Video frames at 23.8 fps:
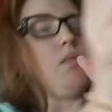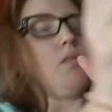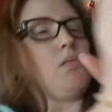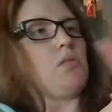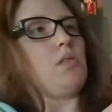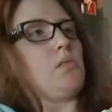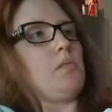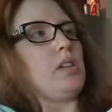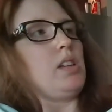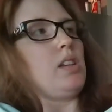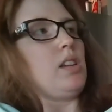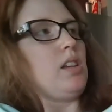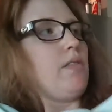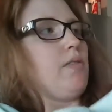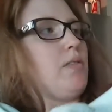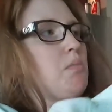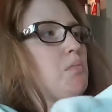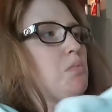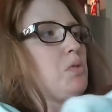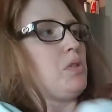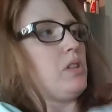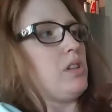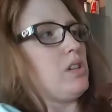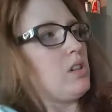let me see if I'm
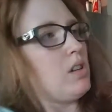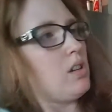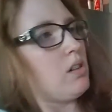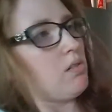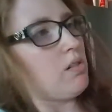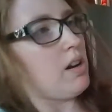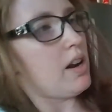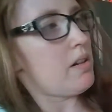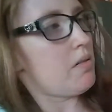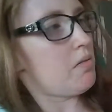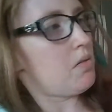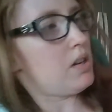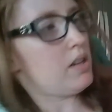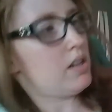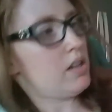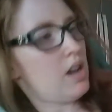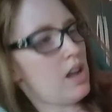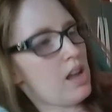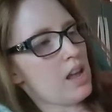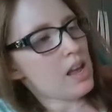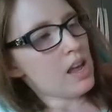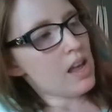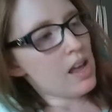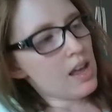pointing to the right one.
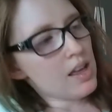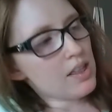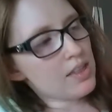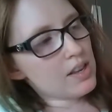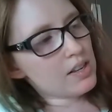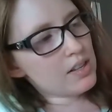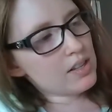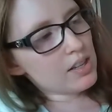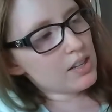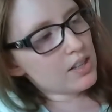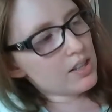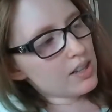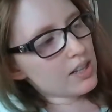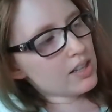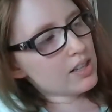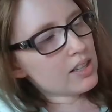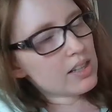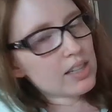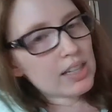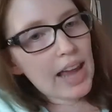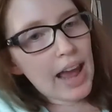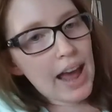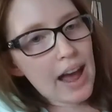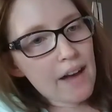This is the
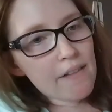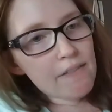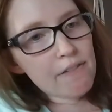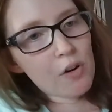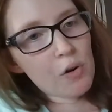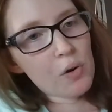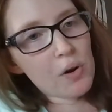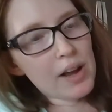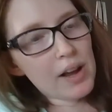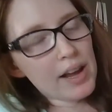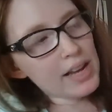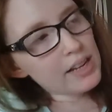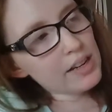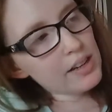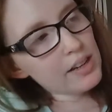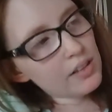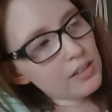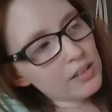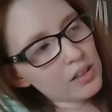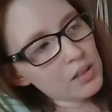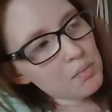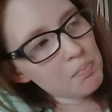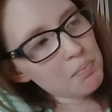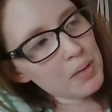scaphoid,
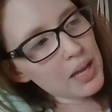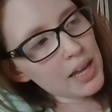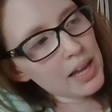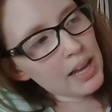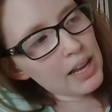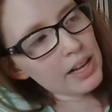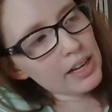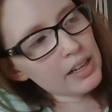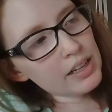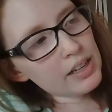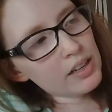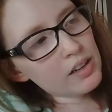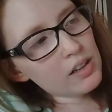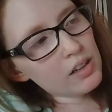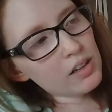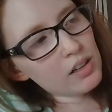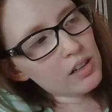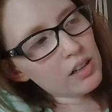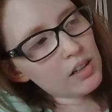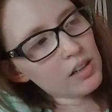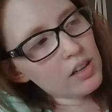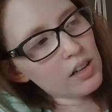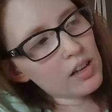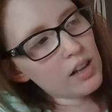the pink,
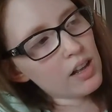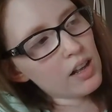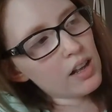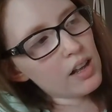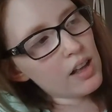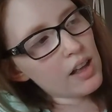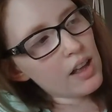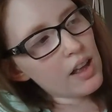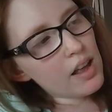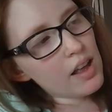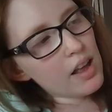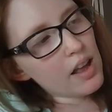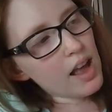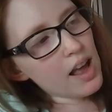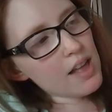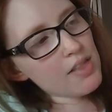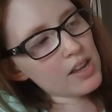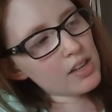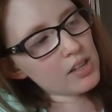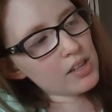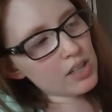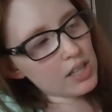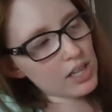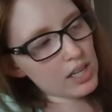and
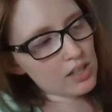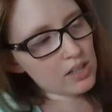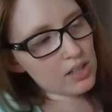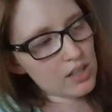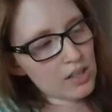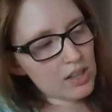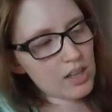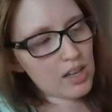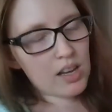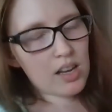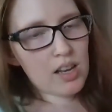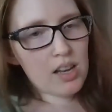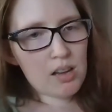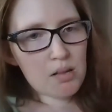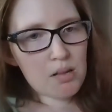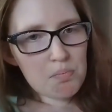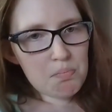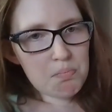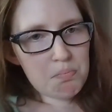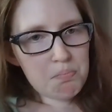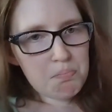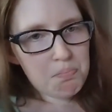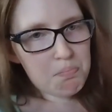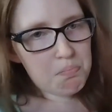this is the
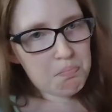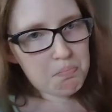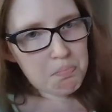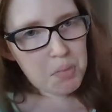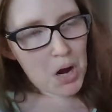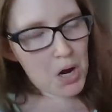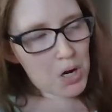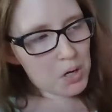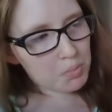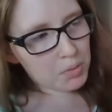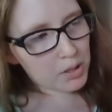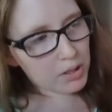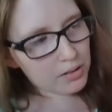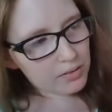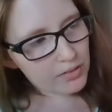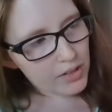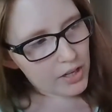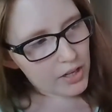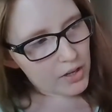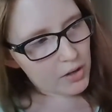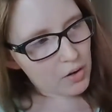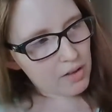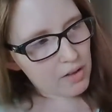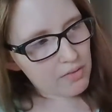palmar
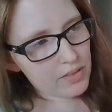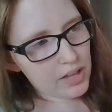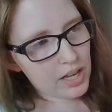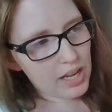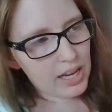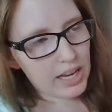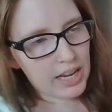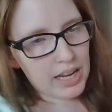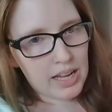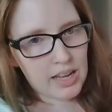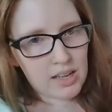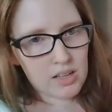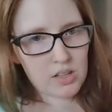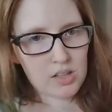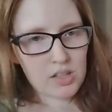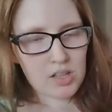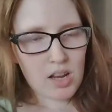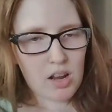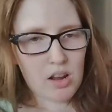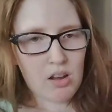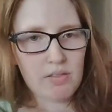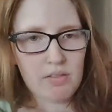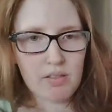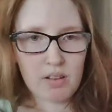view of the hand.
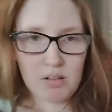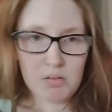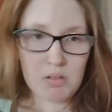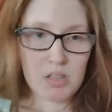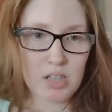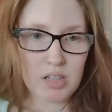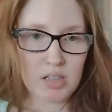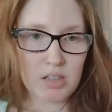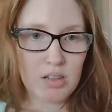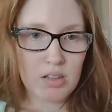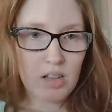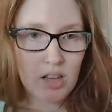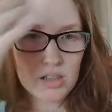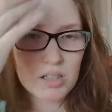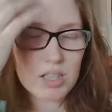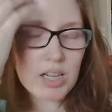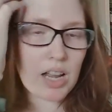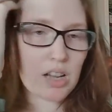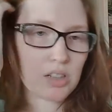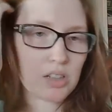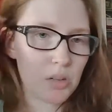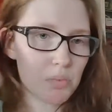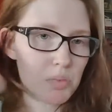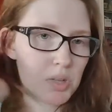So if it was, the
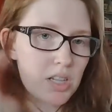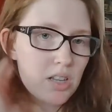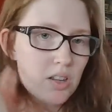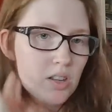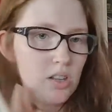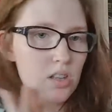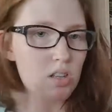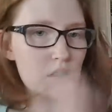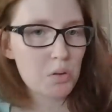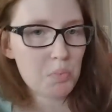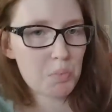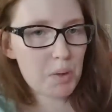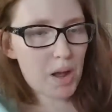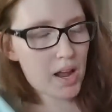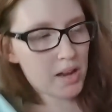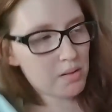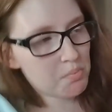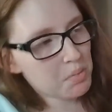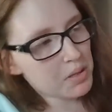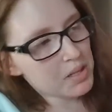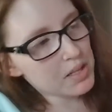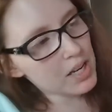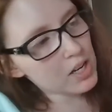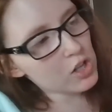skeleton was in the supine
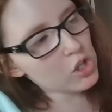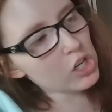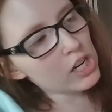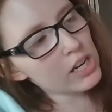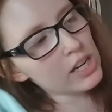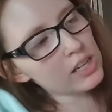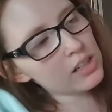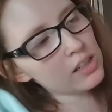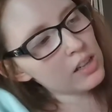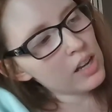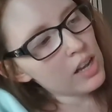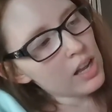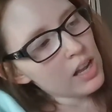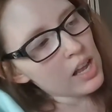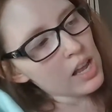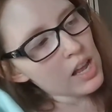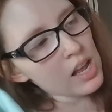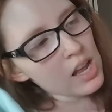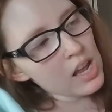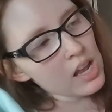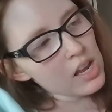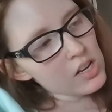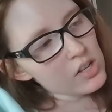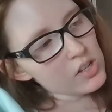position.
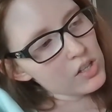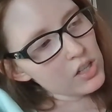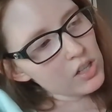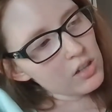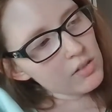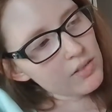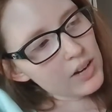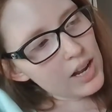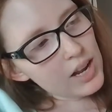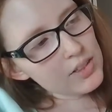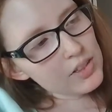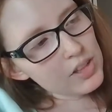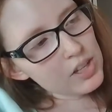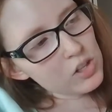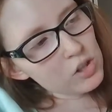So you've got the